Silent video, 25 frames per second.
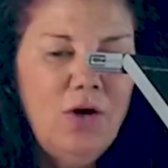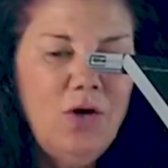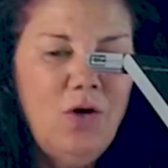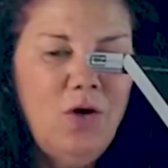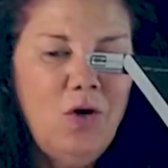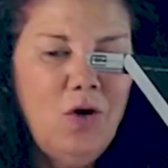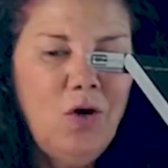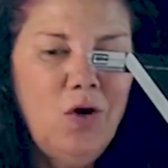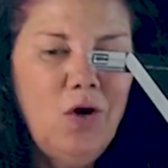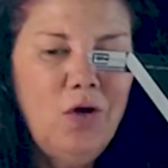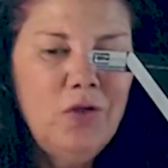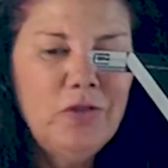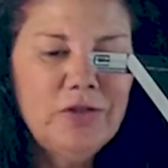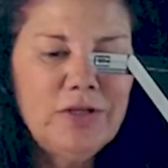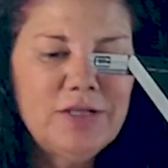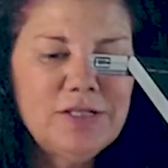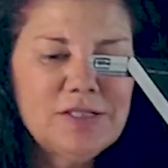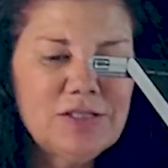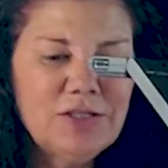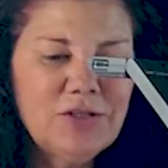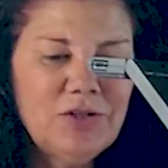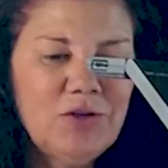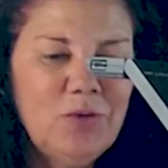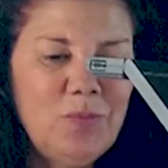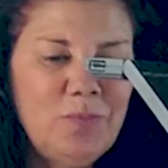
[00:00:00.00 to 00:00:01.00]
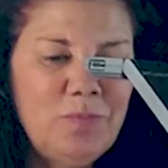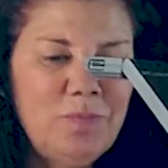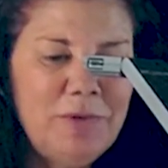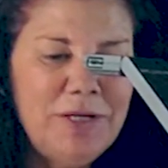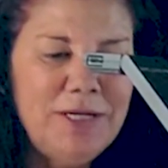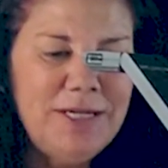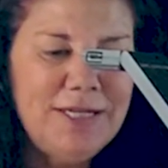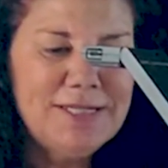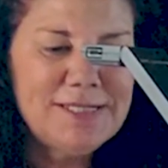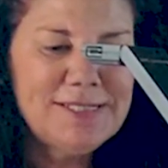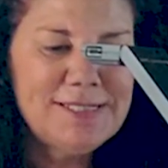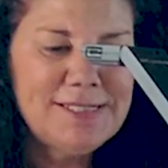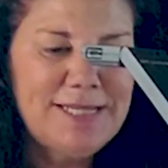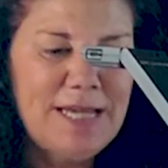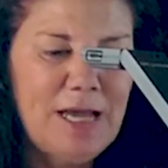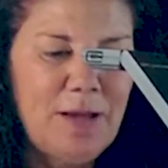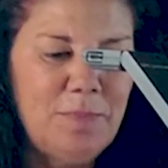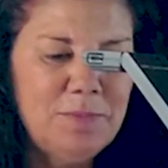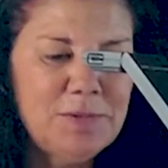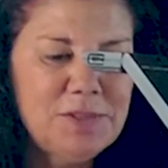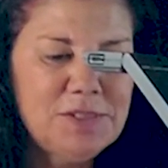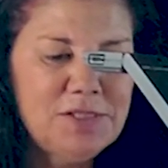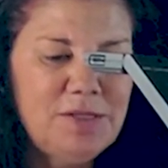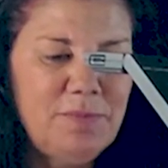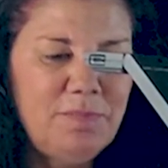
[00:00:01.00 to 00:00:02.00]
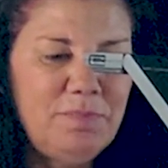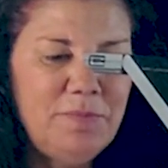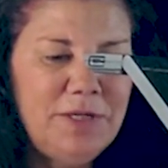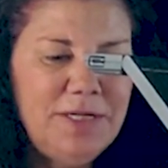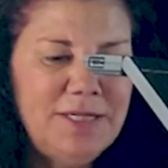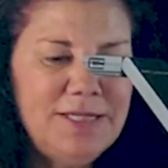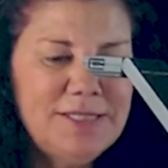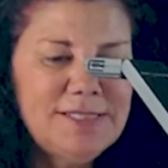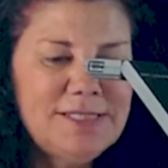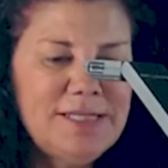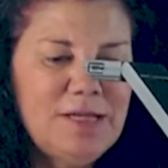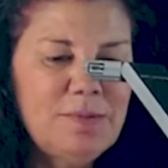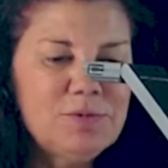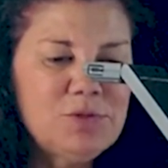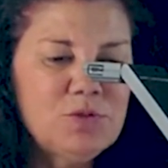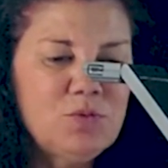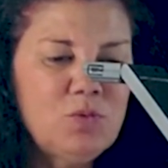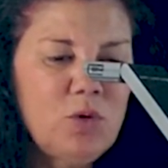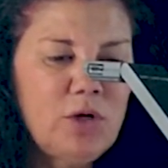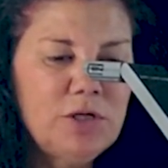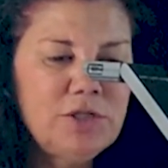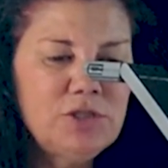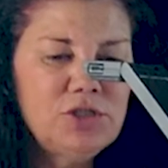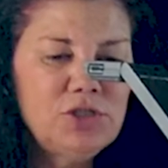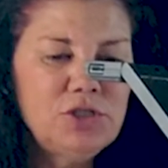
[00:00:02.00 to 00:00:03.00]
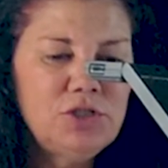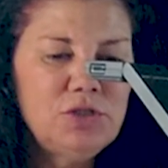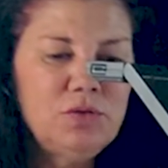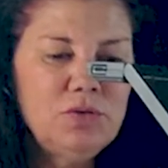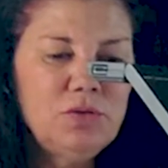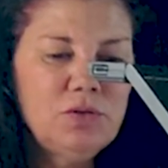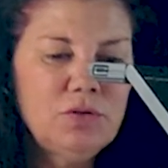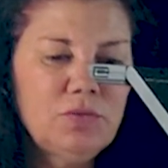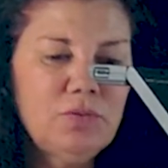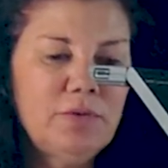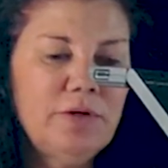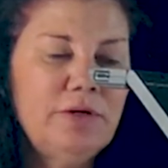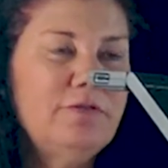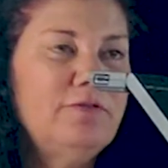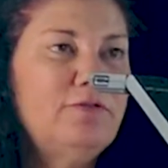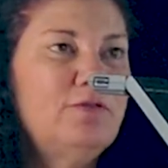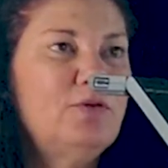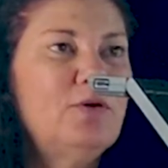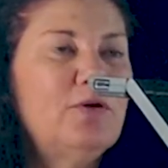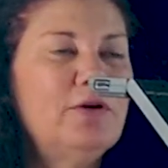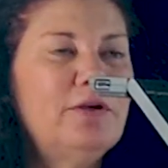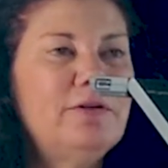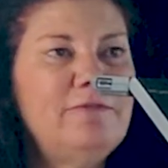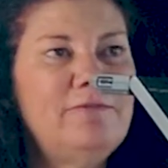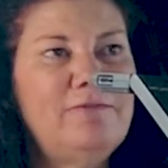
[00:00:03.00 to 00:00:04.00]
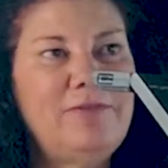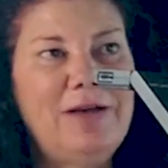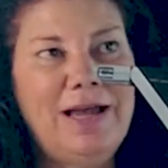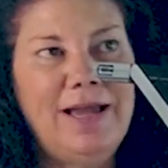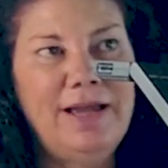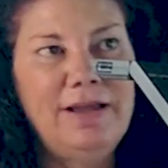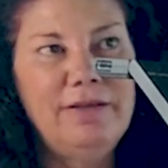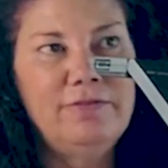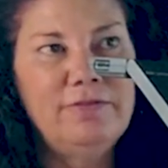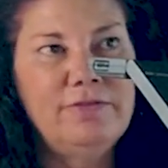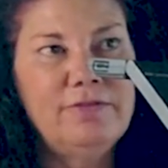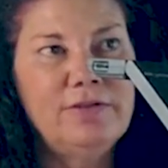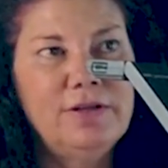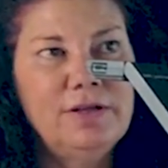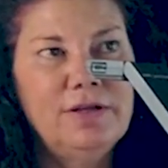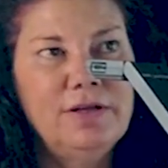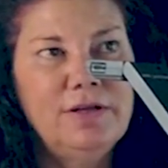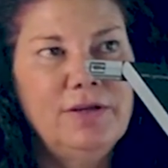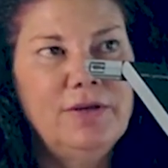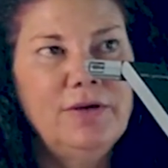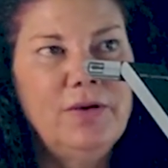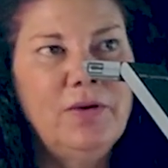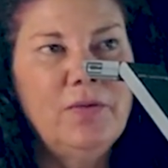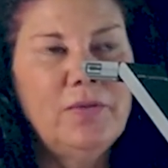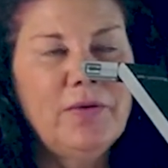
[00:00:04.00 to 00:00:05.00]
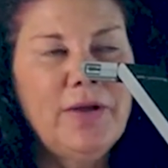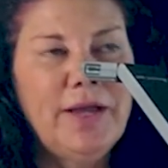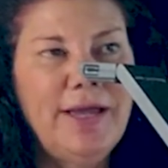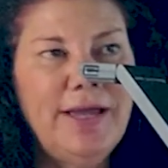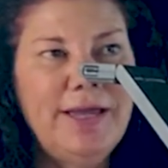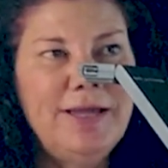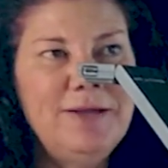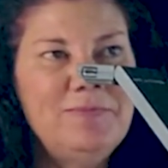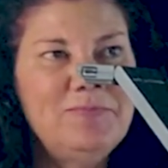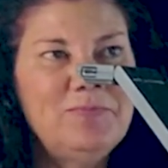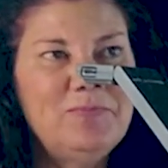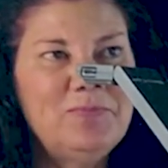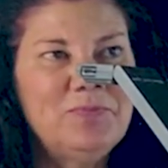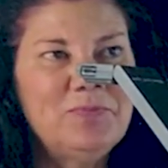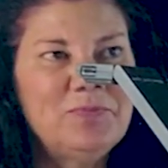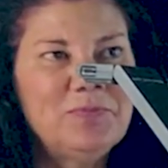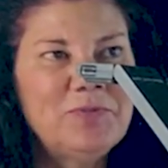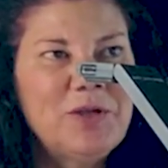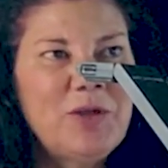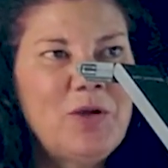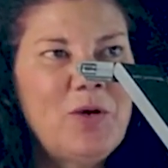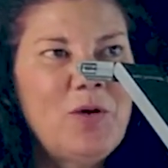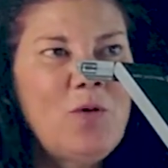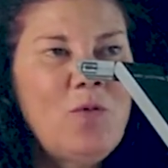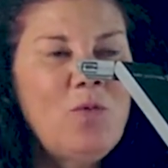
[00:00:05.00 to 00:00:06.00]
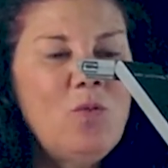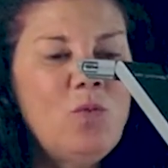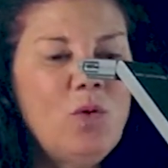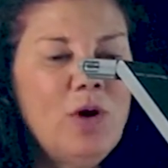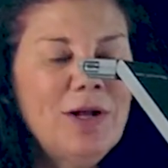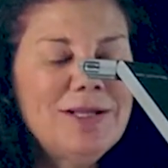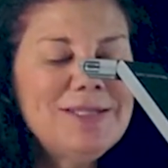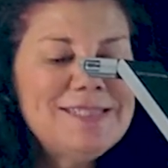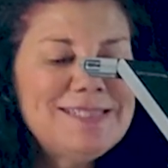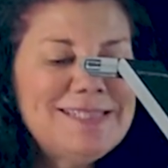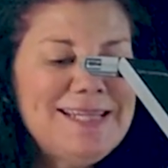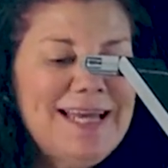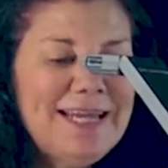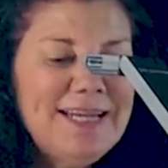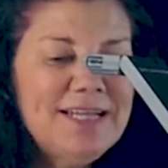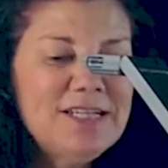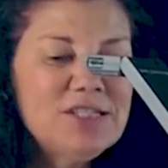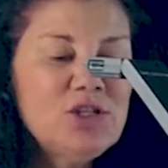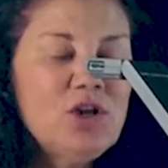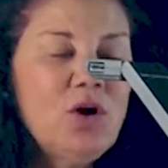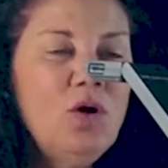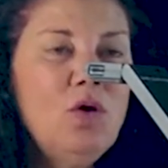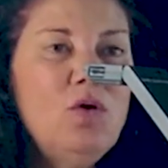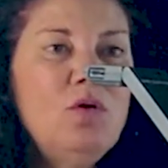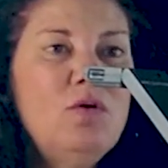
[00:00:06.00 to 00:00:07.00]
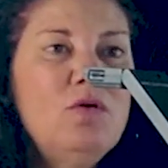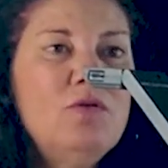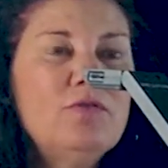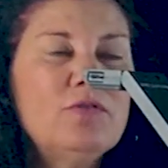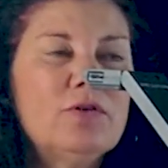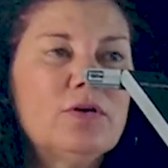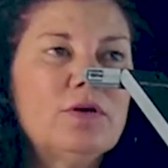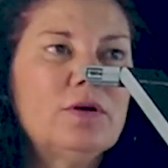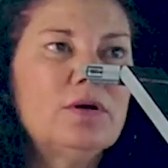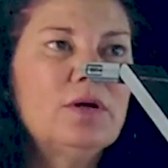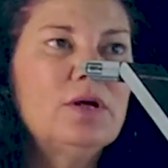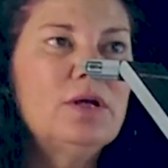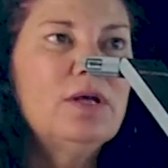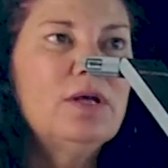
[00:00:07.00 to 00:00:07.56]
all these little mini steps, the mini steps 1, 2, 3, 4, and 5. Okay? Once that is over,